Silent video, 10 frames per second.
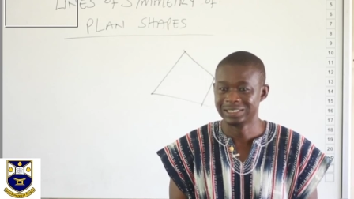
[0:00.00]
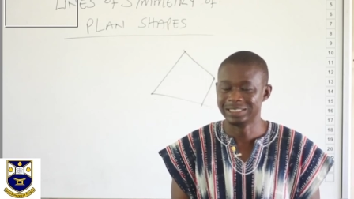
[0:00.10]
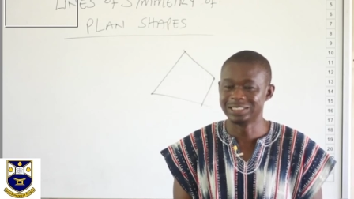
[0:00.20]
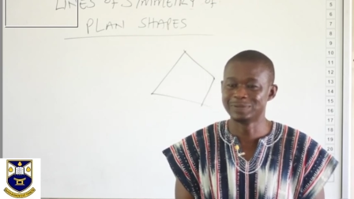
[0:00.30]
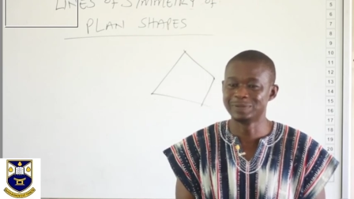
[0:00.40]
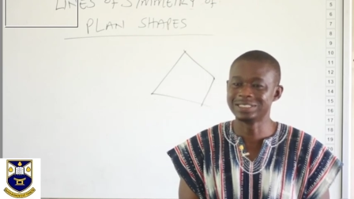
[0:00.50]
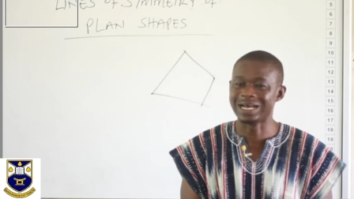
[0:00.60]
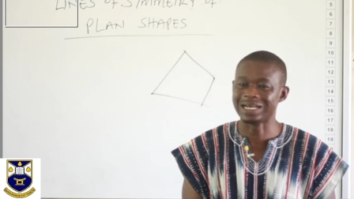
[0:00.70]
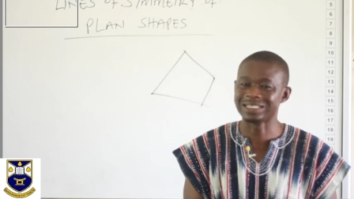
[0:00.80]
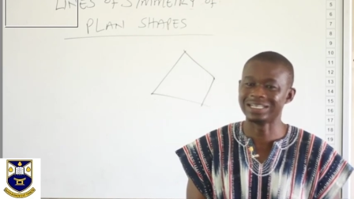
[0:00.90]
it means
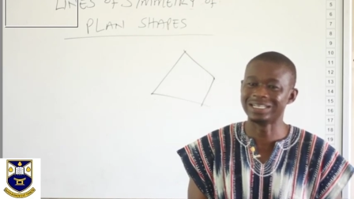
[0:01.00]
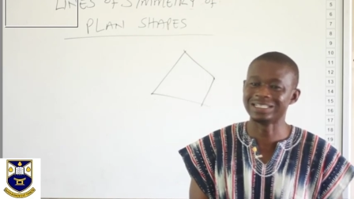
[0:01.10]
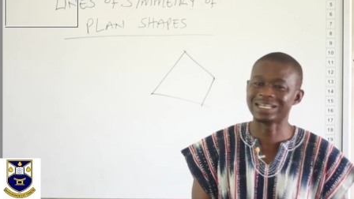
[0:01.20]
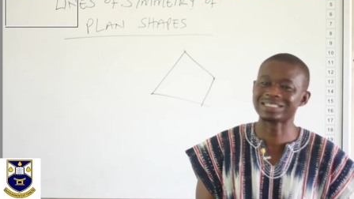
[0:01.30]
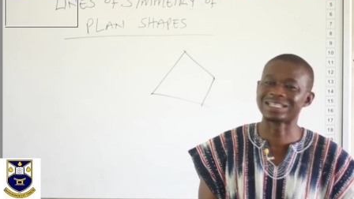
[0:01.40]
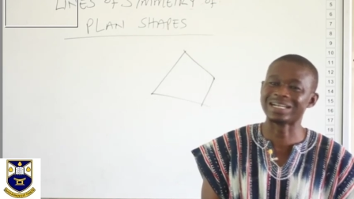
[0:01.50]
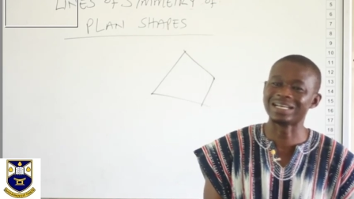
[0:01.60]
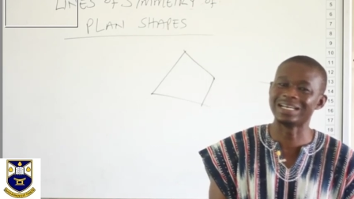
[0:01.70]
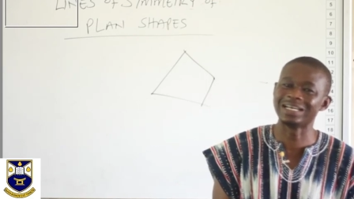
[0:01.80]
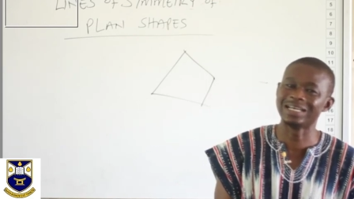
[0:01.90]
that it has
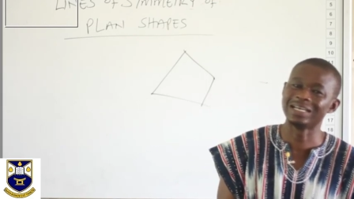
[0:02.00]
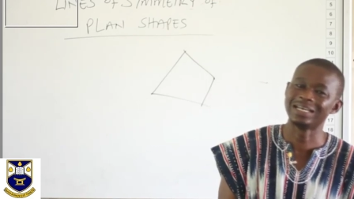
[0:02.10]
3